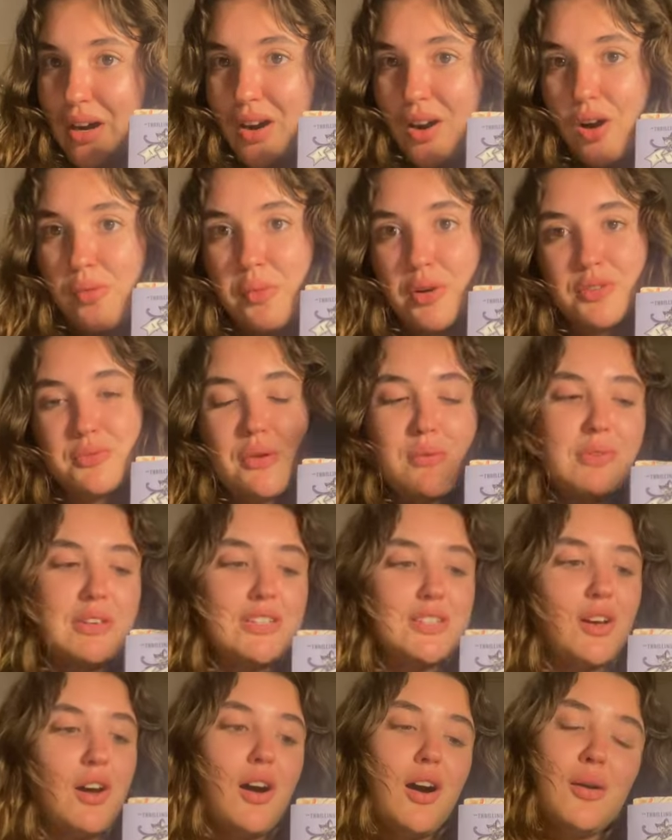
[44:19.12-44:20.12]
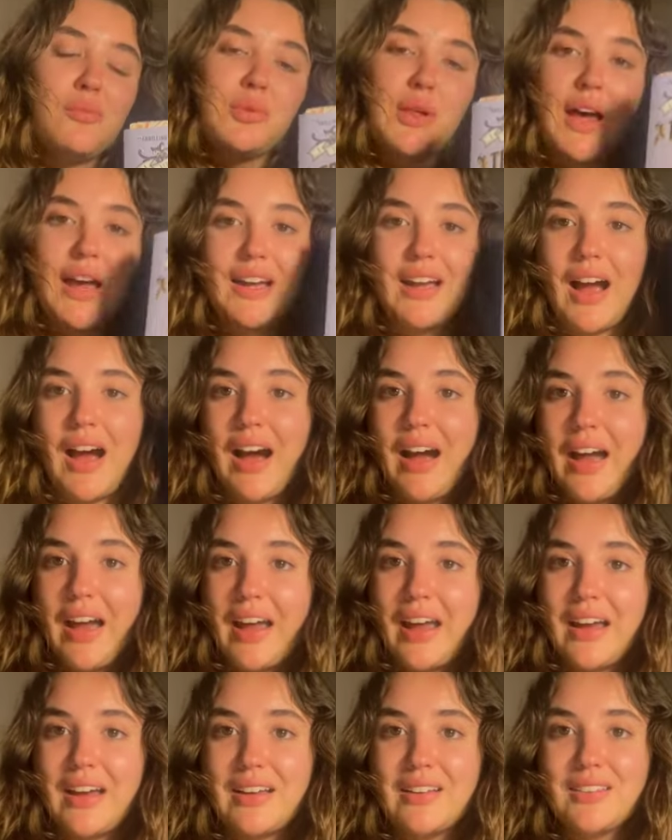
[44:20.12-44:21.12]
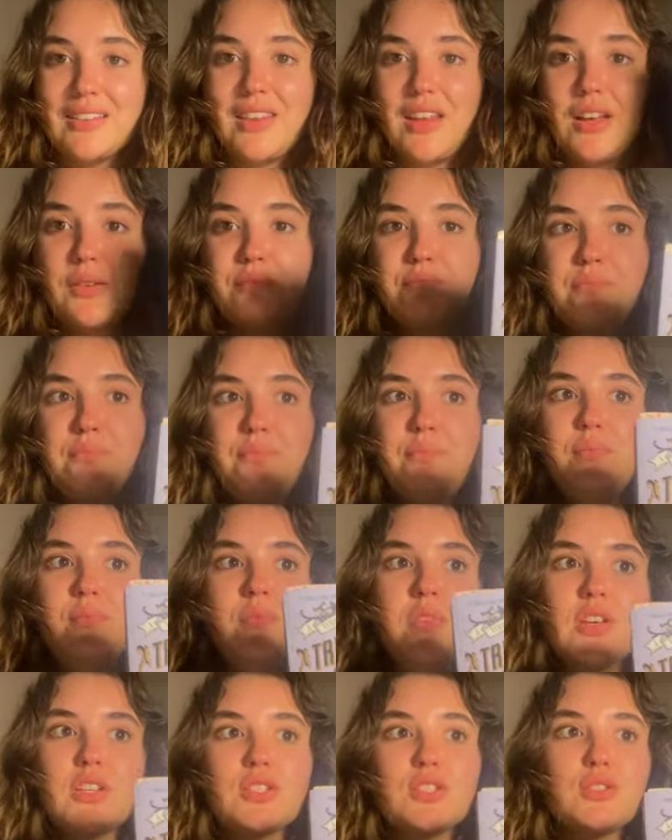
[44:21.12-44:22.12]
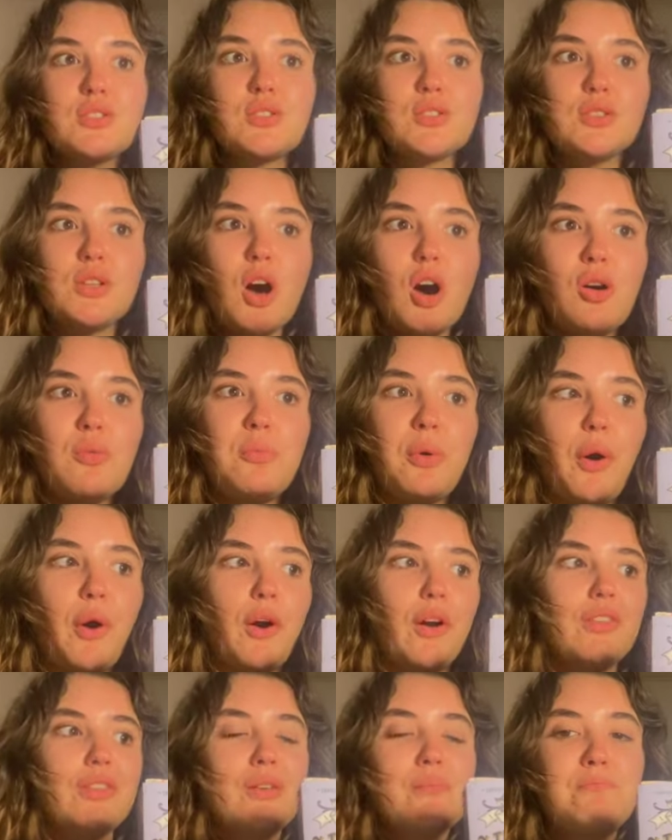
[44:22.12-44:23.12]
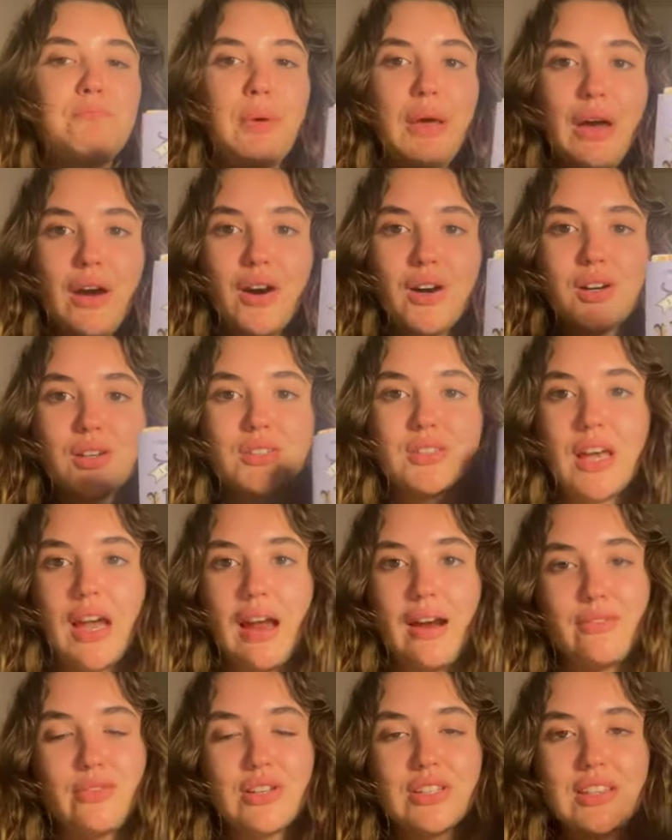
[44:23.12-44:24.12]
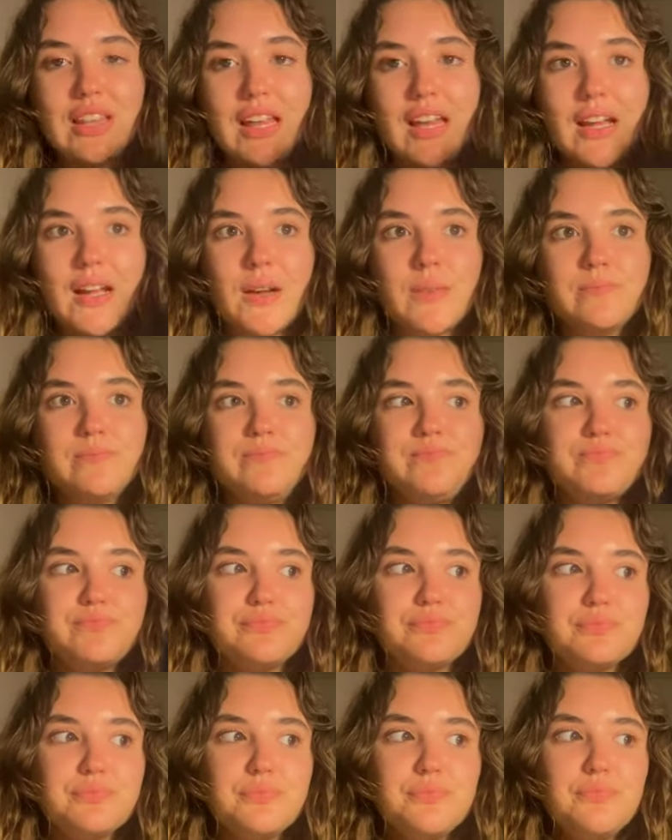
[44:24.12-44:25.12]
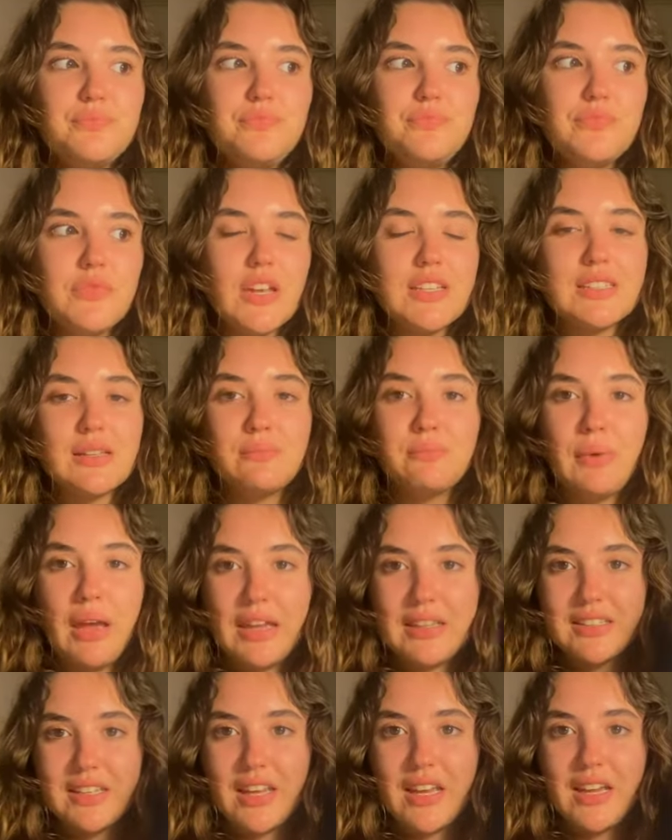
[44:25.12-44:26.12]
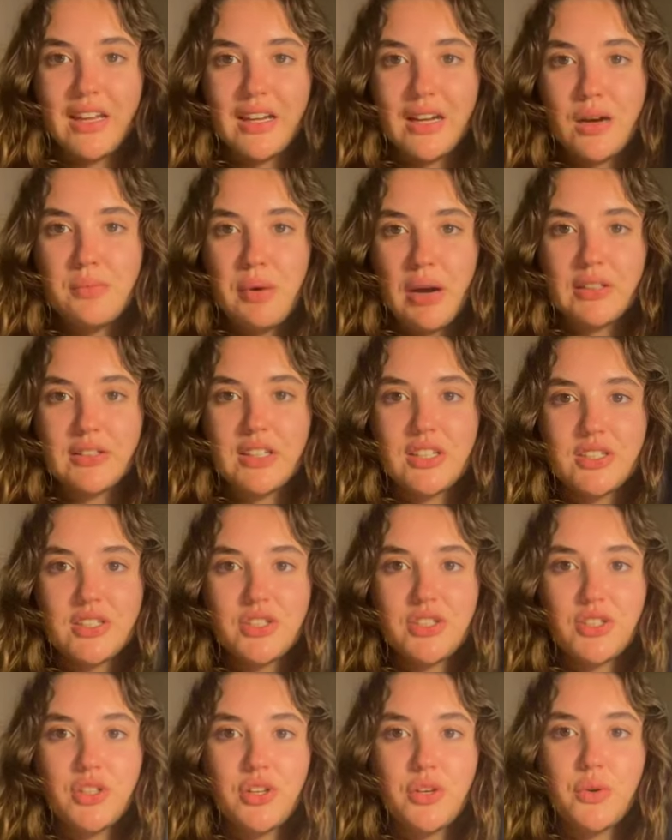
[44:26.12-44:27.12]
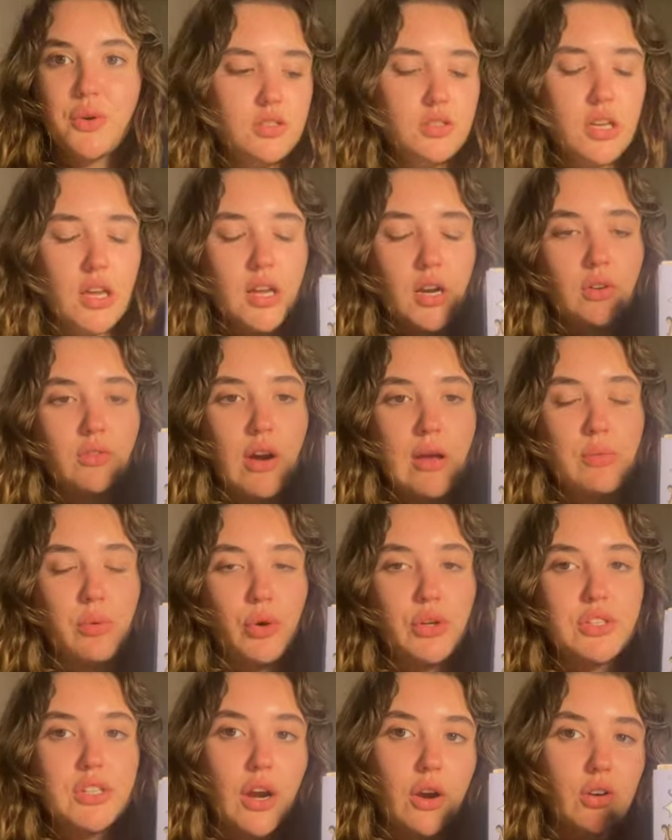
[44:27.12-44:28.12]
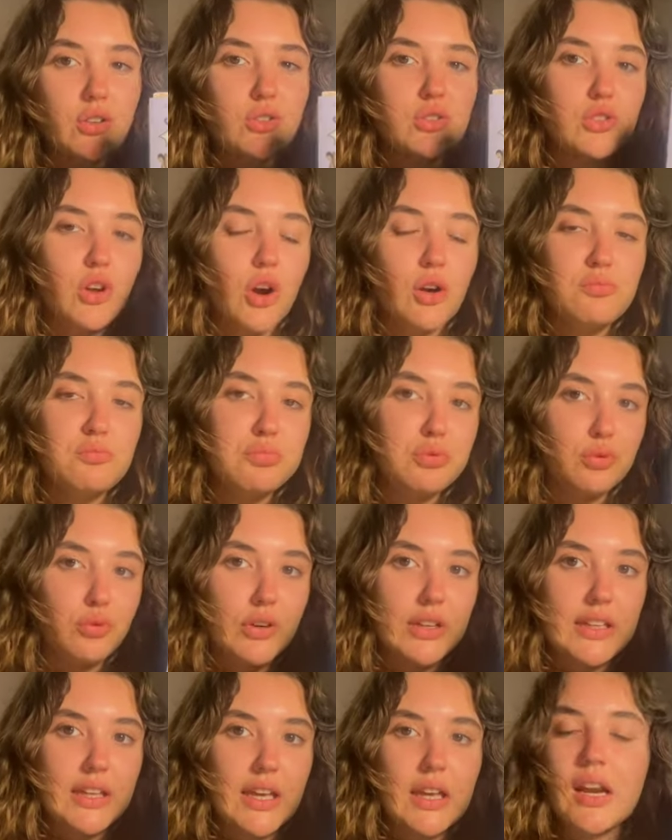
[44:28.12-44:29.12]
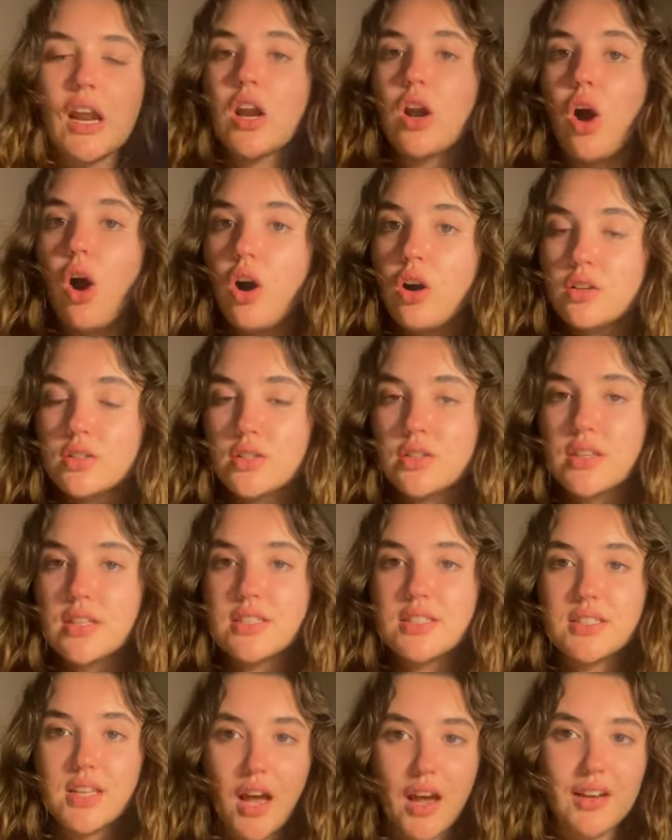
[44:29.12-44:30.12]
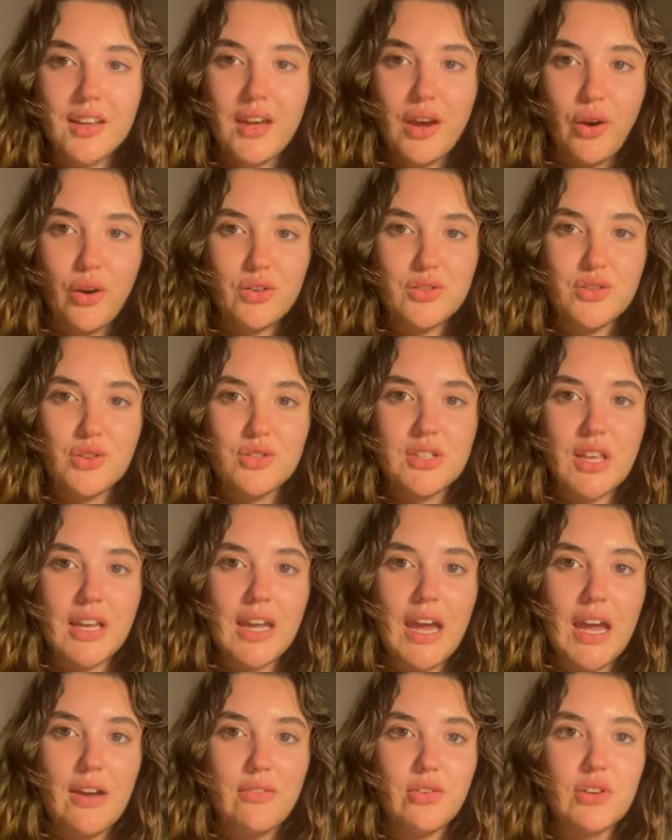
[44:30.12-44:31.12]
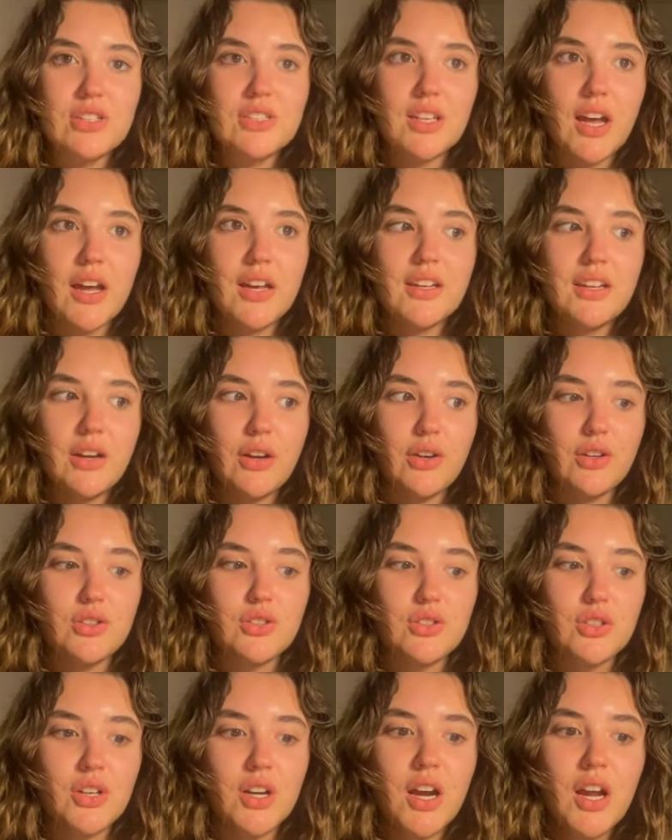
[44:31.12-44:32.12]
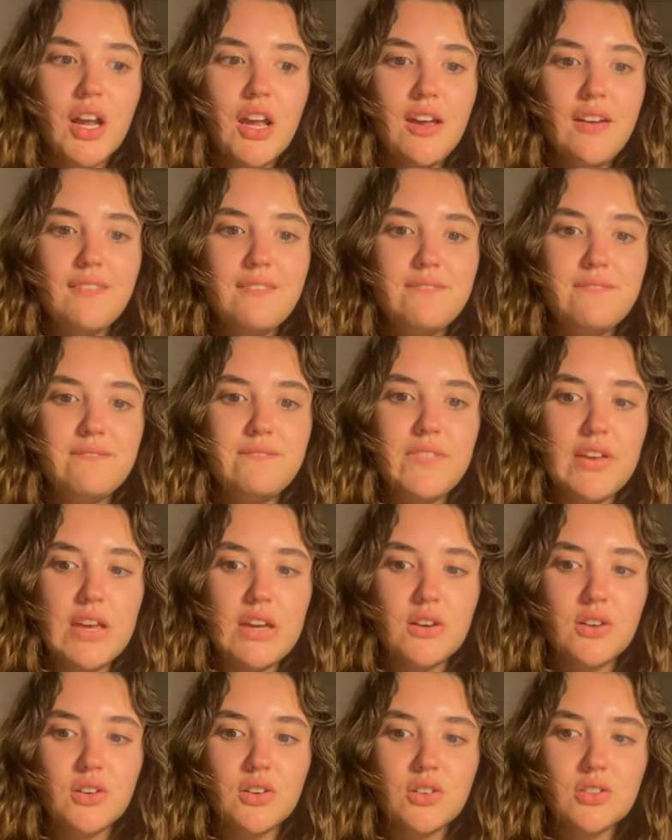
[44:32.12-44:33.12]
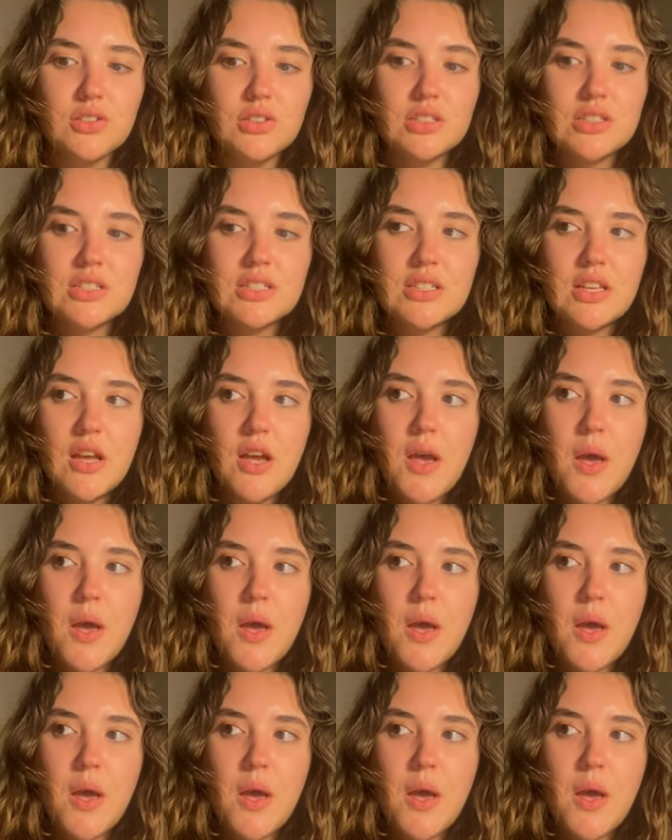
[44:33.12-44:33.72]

almost made me sob. Like, the slow burn, the build, everything is amazing about these two. Deanna Raybourne's characters are brilliant. And also the side characters, like, every side character feels